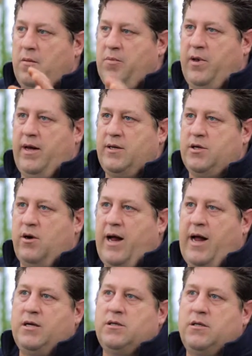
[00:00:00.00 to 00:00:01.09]
plants are
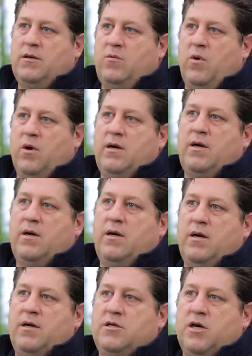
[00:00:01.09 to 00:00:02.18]
actually working
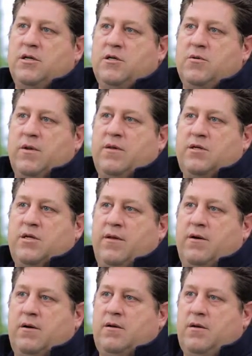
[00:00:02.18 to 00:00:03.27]
in conjunction with each
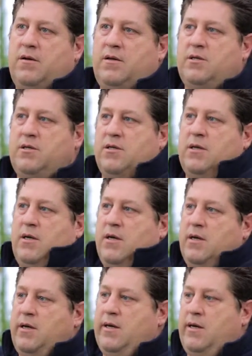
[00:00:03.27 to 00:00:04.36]
other.
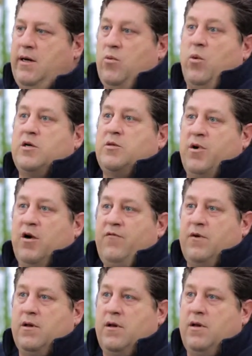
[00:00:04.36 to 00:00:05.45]
It works
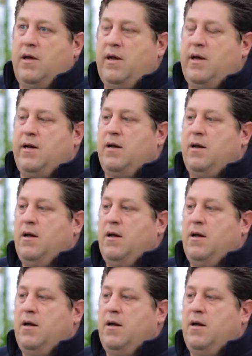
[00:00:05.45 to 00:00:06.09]
perfectly. And